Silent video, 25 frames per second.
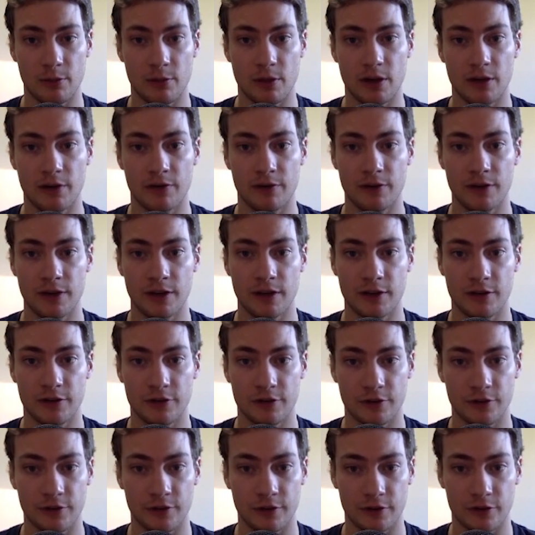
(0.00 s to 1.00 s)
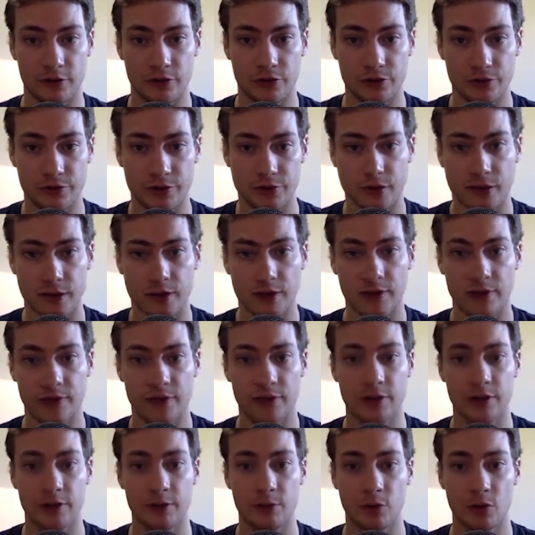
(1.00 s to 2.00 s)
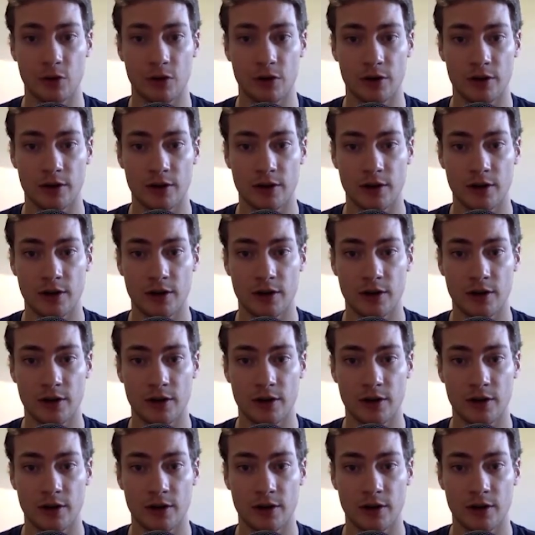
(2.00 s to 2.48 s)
modifications on juveniles anymore